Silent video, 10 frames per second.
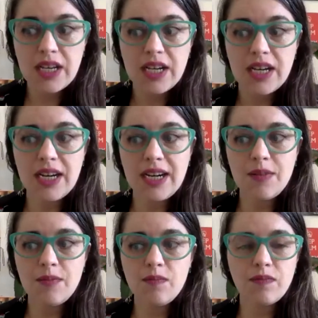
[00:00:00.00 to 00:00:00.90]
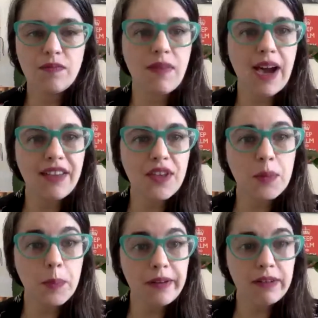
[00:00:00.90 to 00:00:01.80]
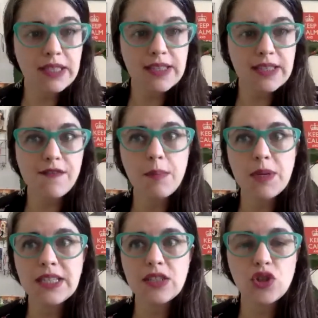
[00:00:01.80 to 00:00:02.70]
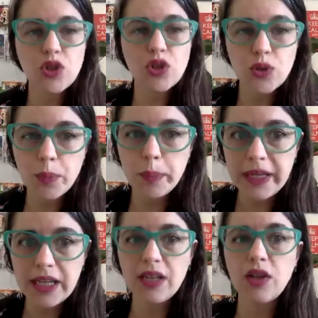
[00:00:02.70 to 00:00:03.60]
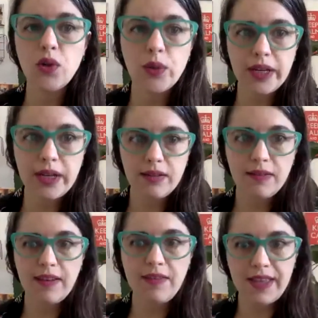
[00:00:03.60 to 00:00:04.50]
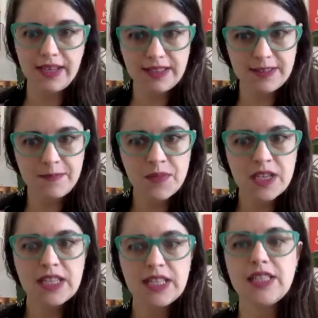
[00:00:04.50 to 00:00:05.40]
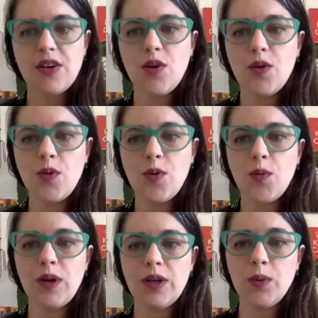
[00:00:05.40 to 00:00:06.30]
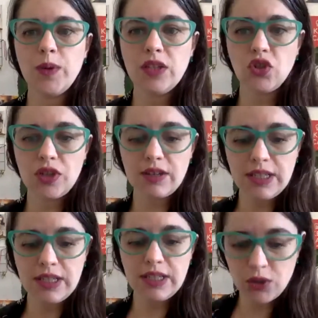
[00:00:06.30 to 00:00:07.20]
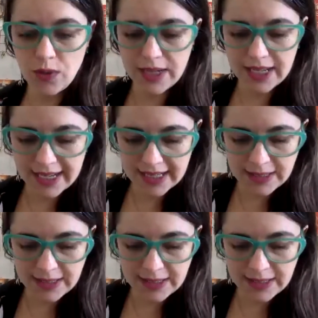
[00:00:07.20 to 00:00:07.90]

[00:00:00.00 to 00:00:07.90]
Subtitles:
I think parents and families should be included in this. So what we generally do is